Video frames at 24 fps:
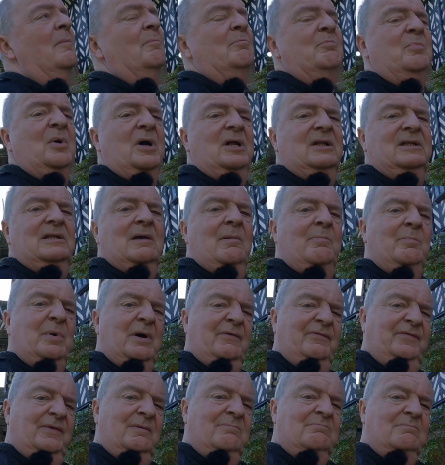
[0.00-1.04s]
but
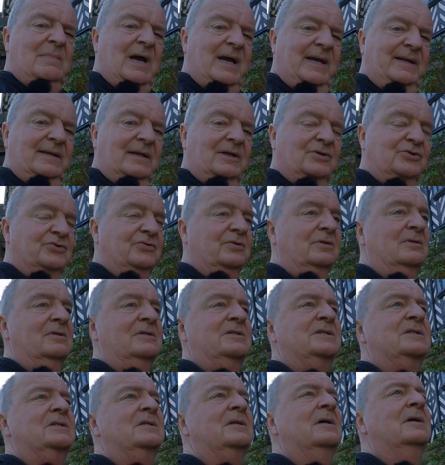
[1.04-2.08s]
above the main
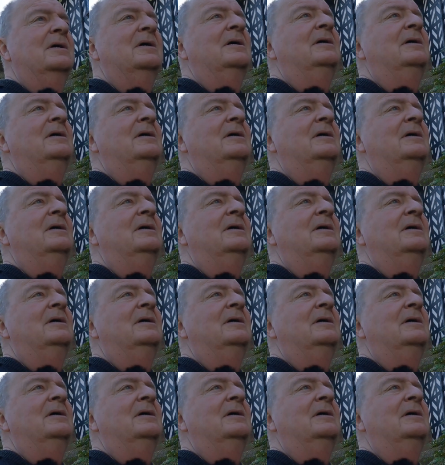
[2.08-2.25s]
entrance